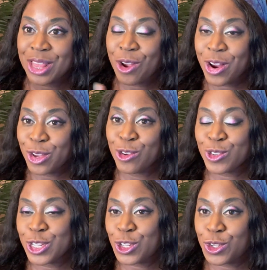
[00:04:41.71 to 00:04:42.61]
there are
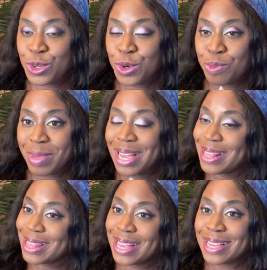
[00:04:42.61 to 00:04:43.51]
usually two
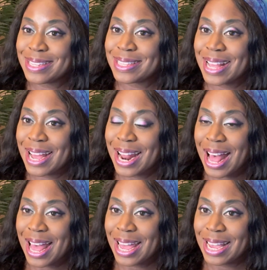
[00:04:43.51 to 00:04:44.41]
main things that
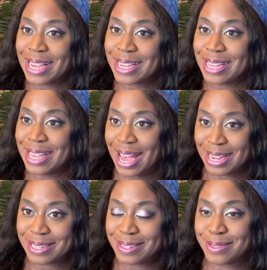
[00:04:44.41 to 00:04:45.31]
I
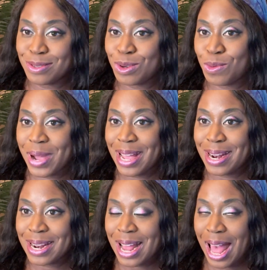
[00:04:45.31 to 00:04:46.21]
get
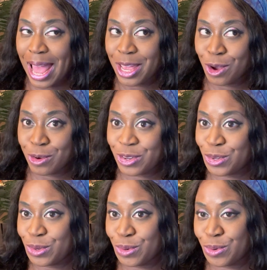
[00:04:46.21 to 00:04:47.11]
when I go
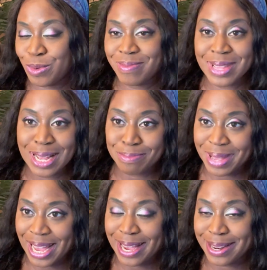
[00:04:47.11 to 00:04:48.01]
to a
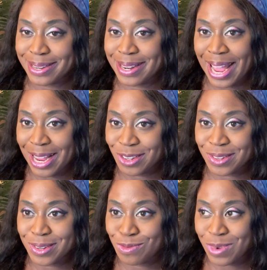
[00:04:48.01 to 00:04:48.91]

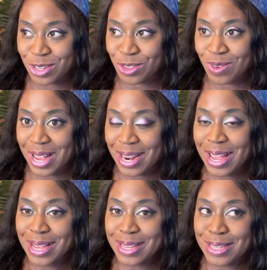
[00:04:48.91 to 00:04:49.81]
Pan-Asian restaurant.
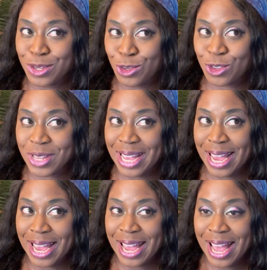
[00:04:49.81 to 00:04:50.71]

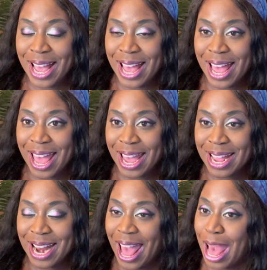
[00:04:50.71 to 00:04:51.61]
Usually
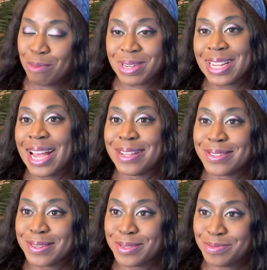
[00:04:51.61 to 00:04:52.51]
an
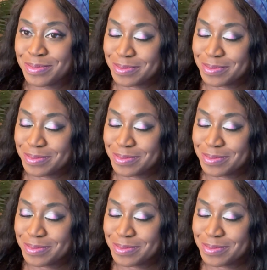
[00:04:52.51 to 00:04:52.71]
appetizer,